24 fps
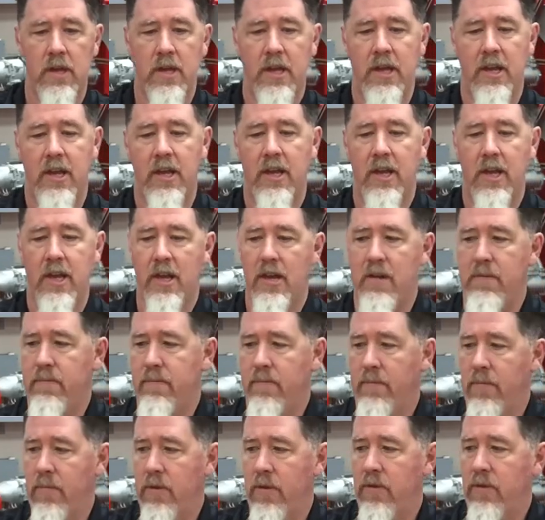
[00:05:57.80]
And
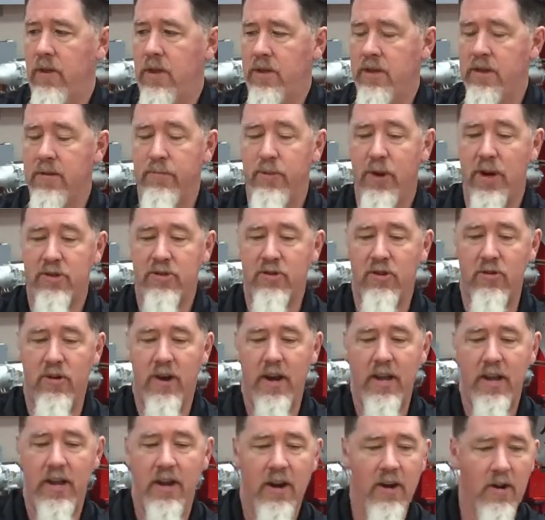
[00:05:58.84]
again, this compressor
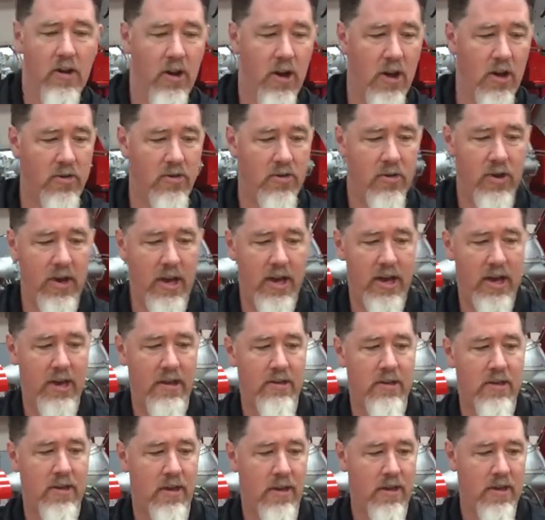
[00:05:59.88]
right here also
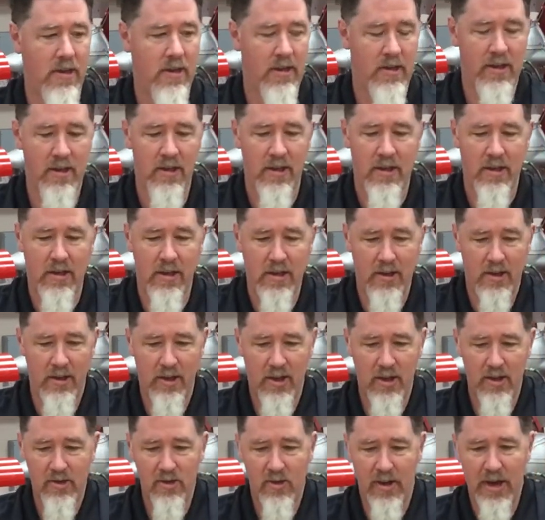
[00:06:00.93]
has,
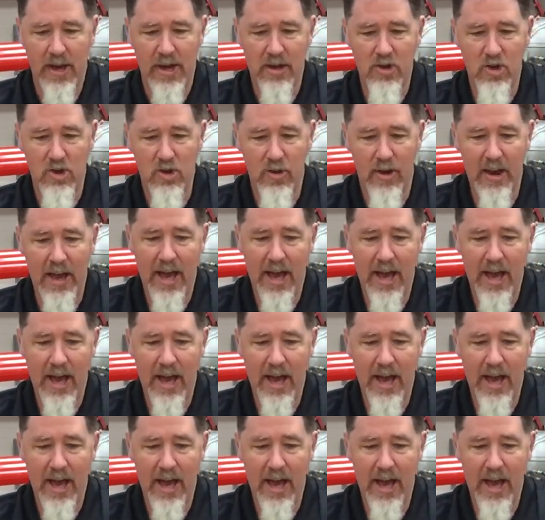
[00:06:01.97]
you know, it